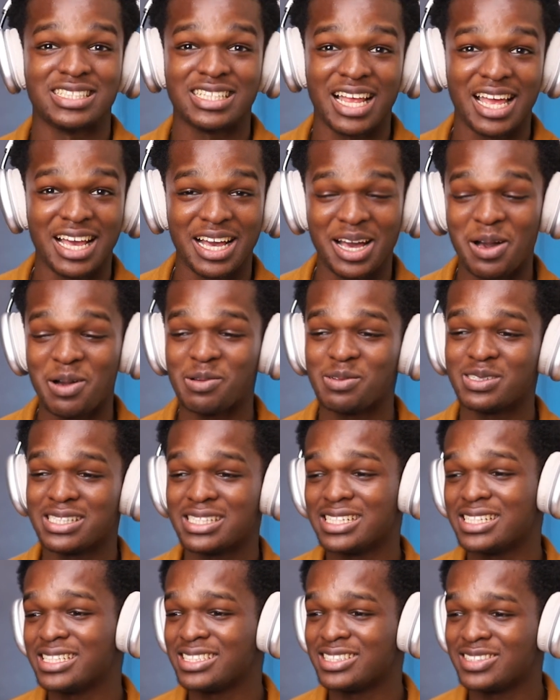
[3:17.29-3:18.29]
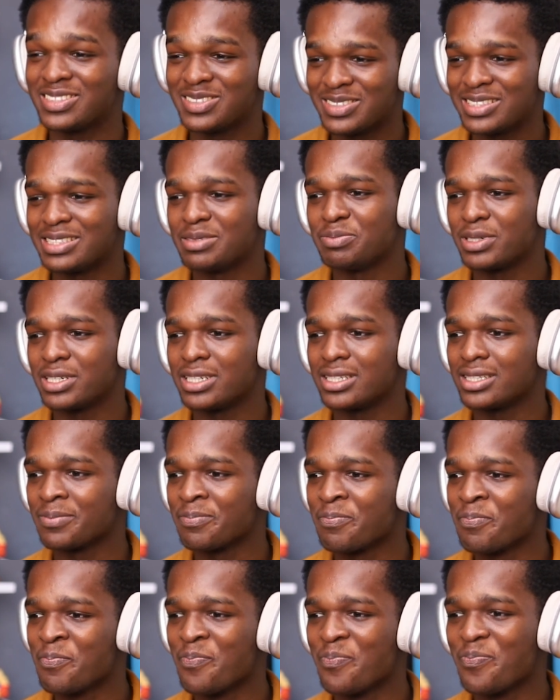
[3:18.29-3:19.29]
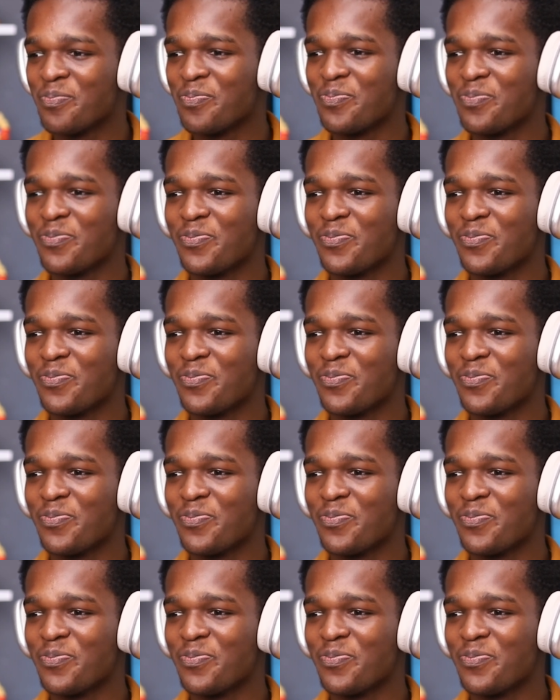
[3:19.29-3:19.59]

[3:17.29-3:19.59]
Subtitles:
Like, I would say it's strange because